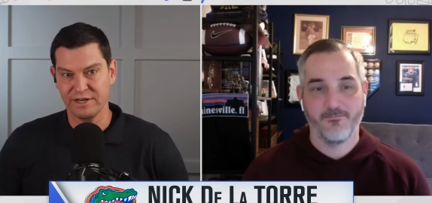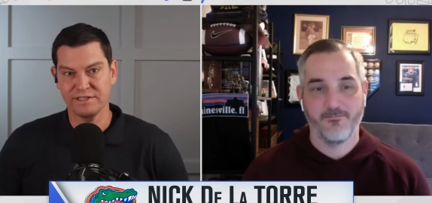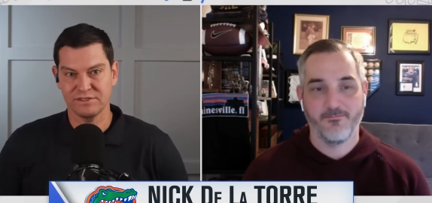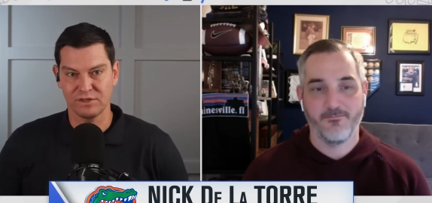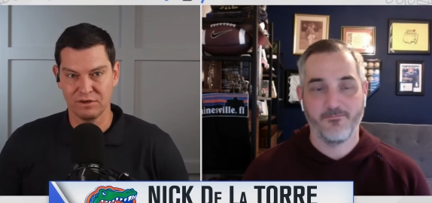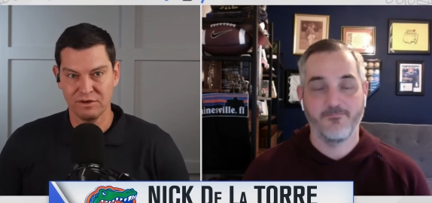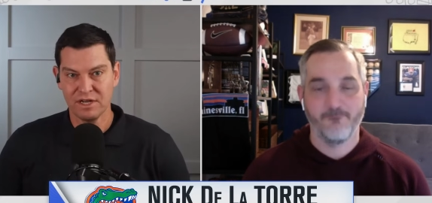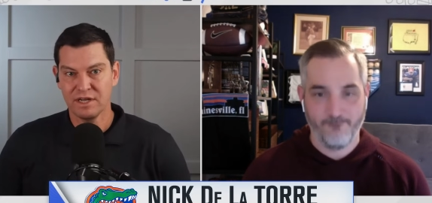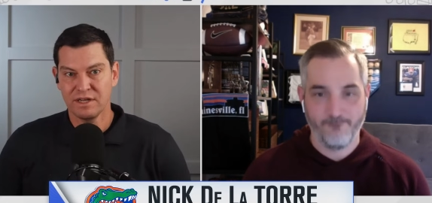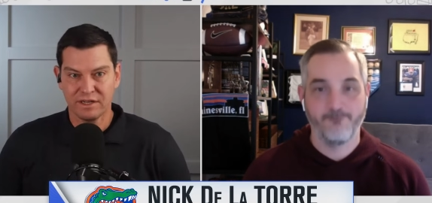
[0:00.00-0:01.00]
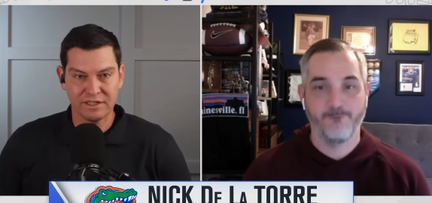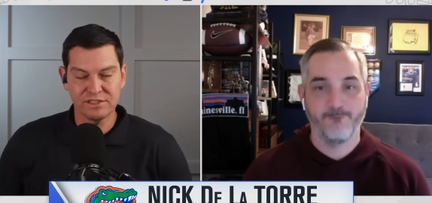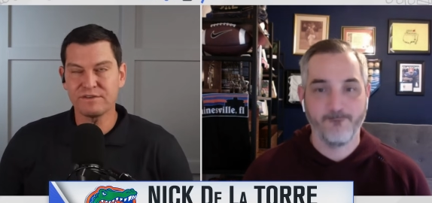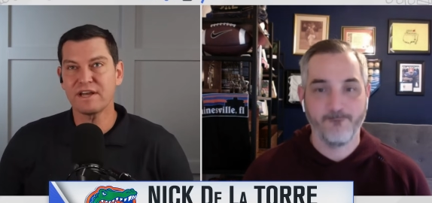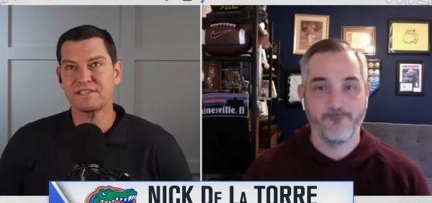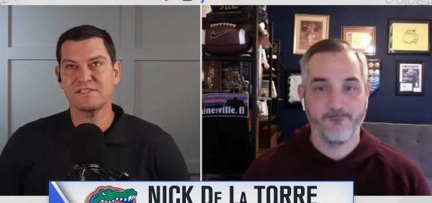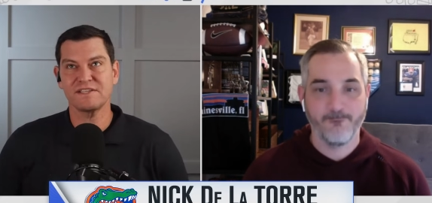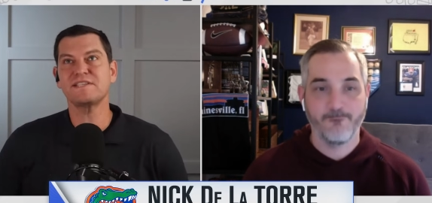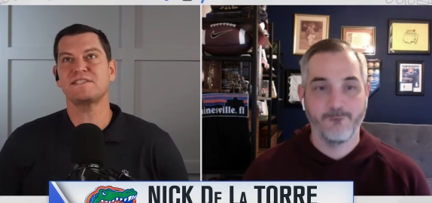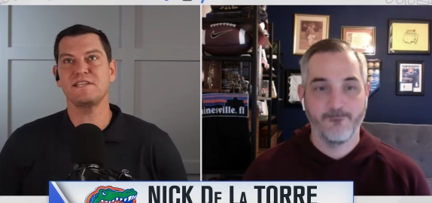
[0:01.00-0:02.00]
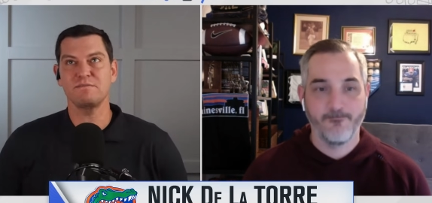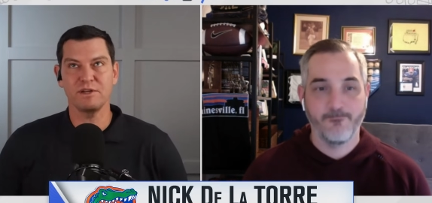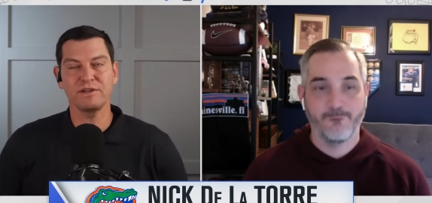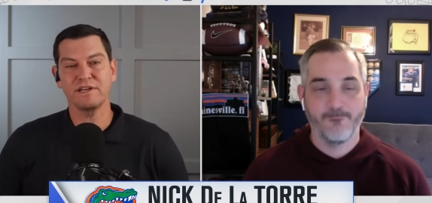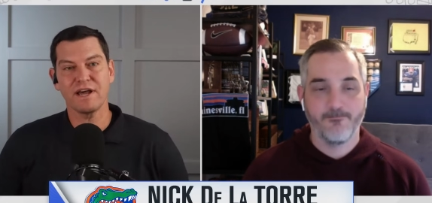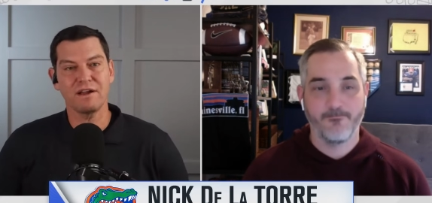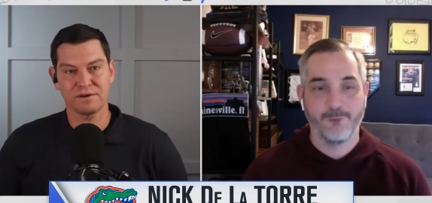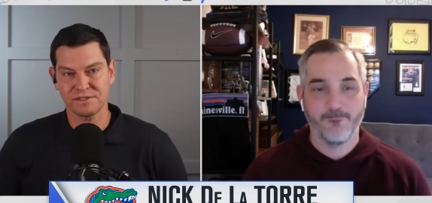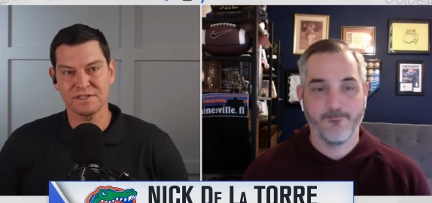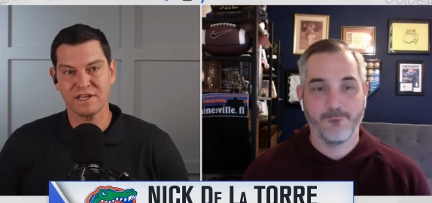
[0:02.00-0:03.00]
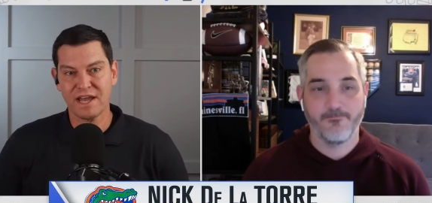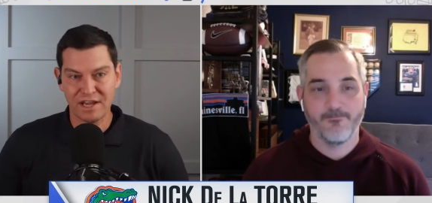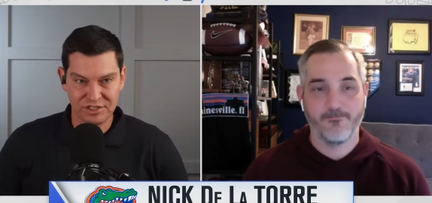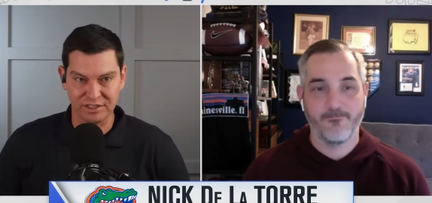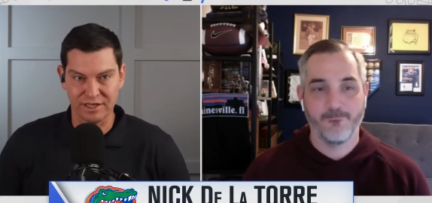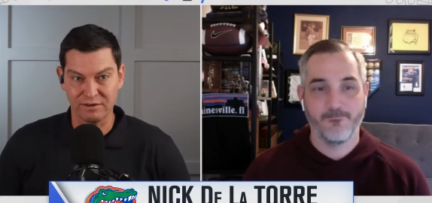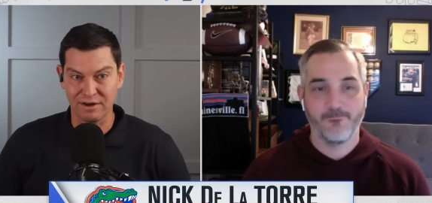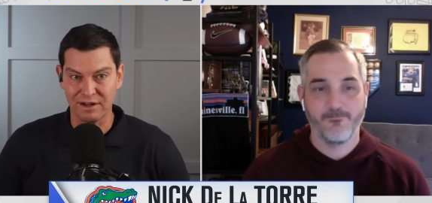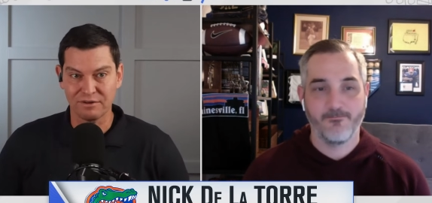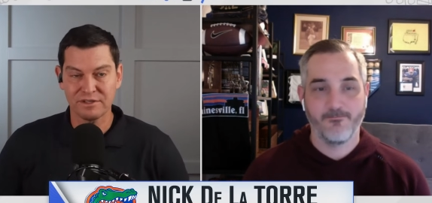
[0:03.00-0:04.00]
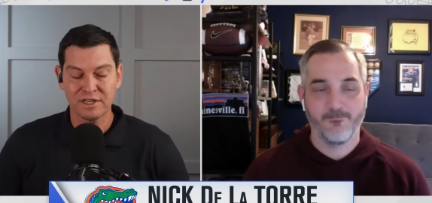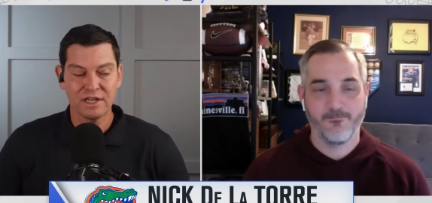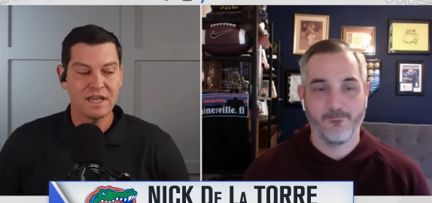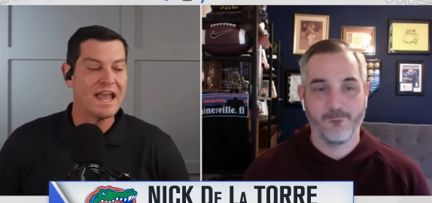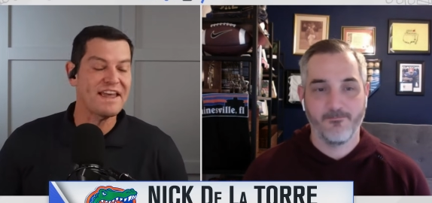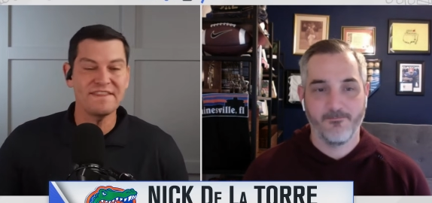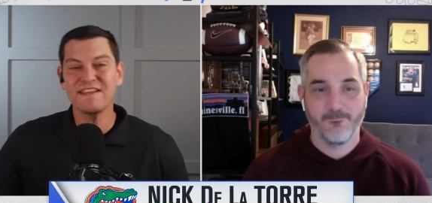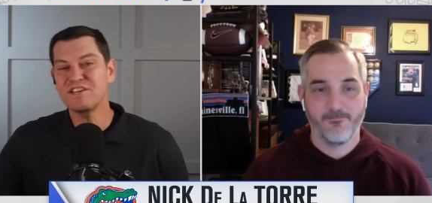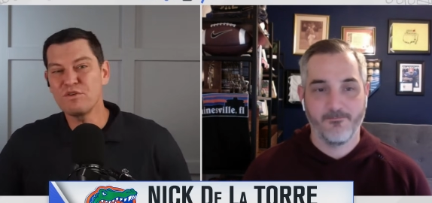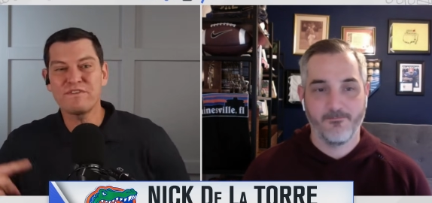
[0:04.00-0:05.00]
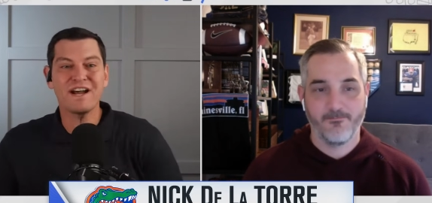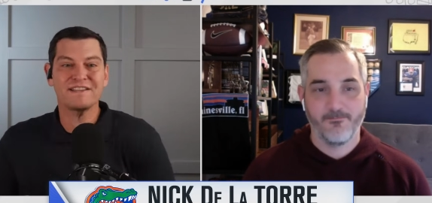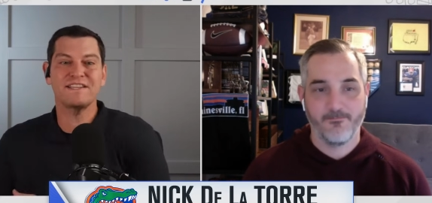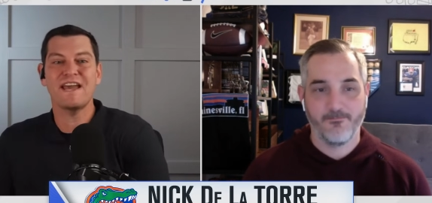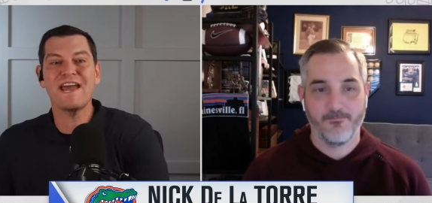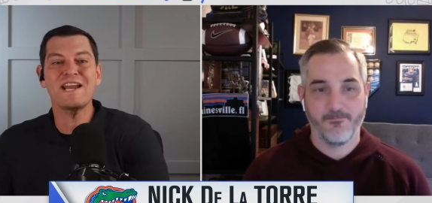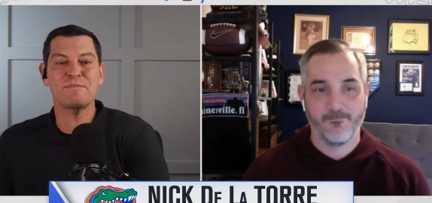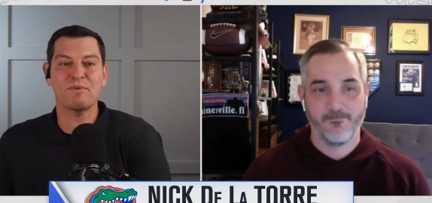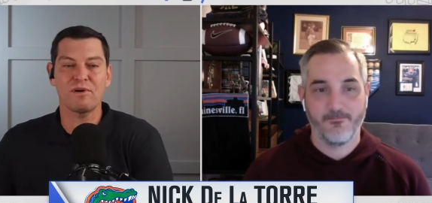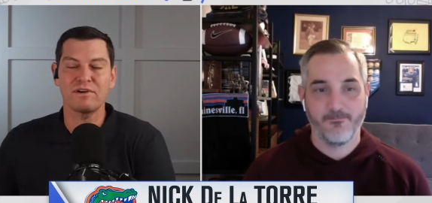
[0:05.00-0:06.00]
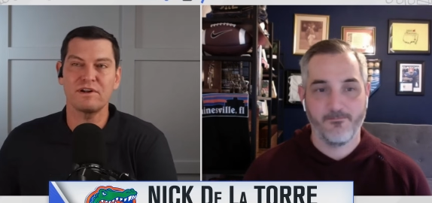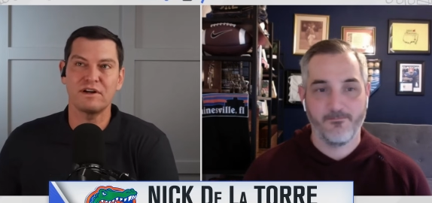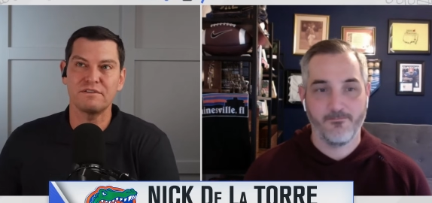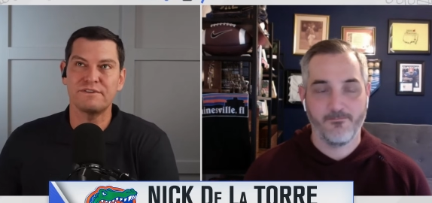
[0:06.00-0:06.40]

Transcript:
Speaker 1: So unless you got $16 million in cash laying around, and then you've got the added part of